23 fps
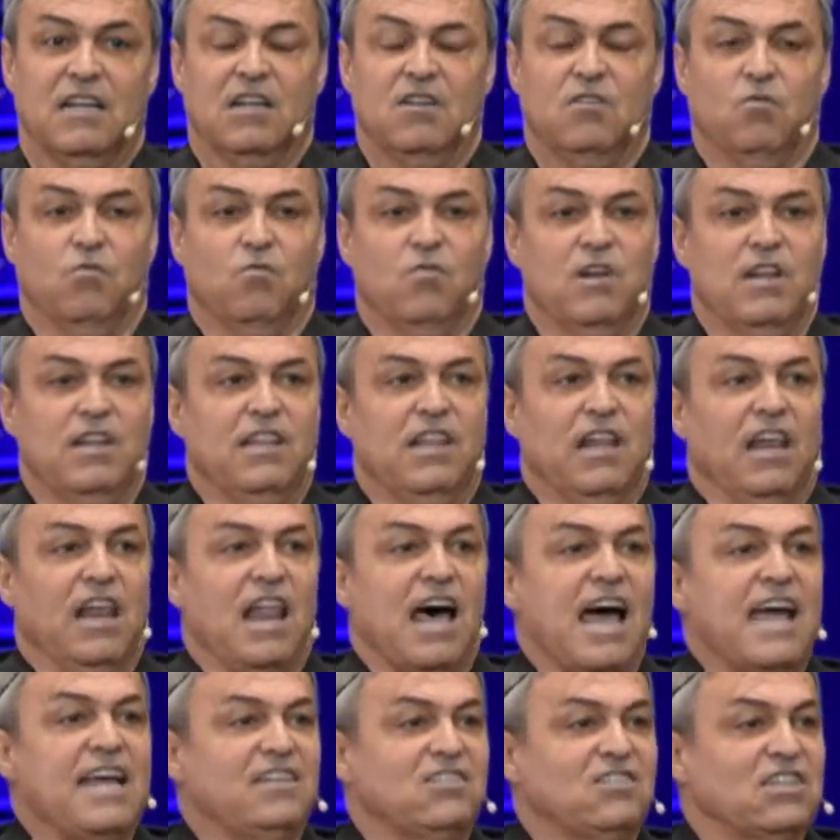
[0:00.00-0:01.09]
when the
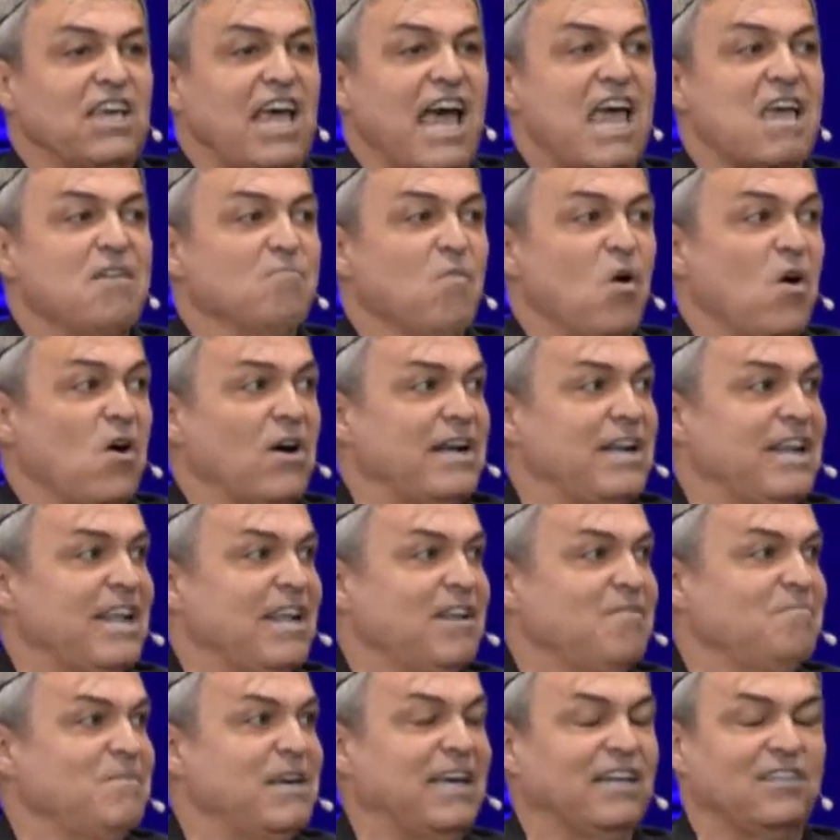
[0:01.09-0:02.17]
lights came on
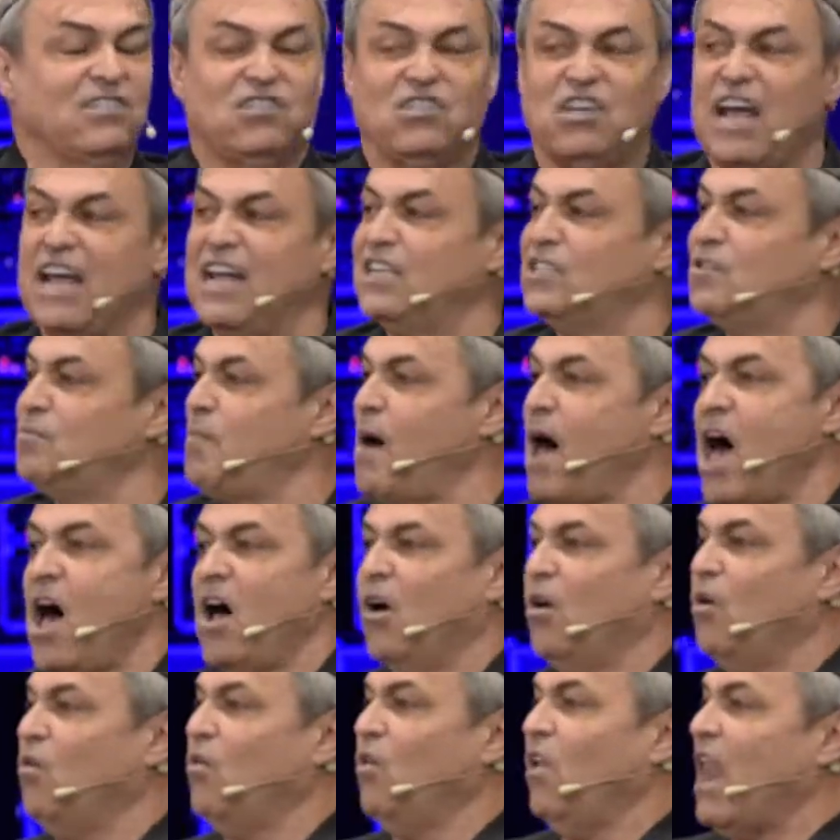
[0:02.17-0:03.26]
in me, it changed my
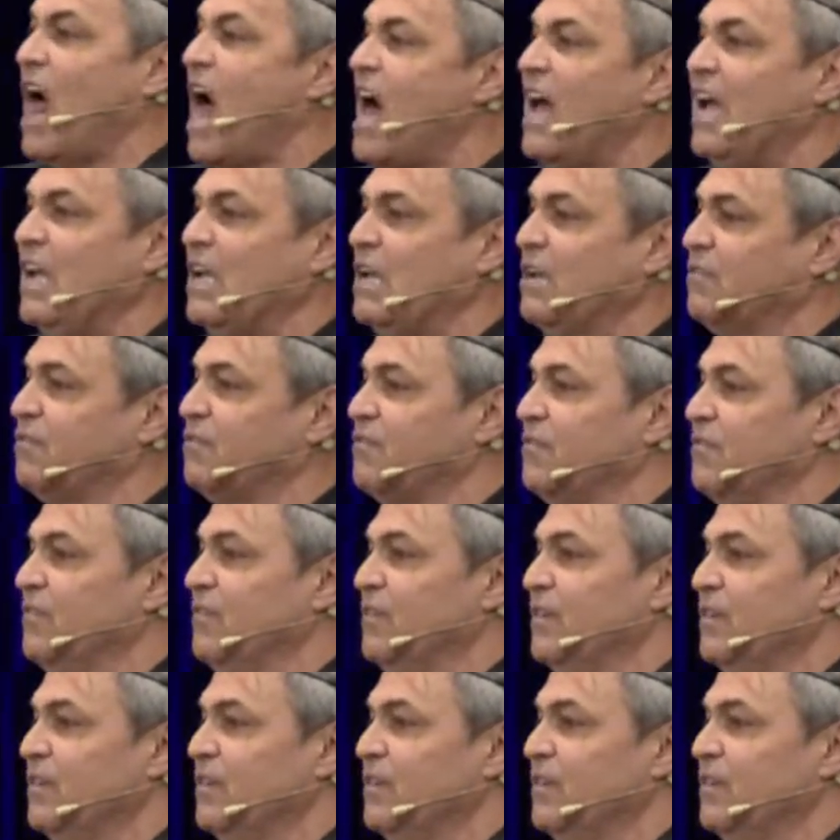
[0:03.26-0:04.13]
whole life.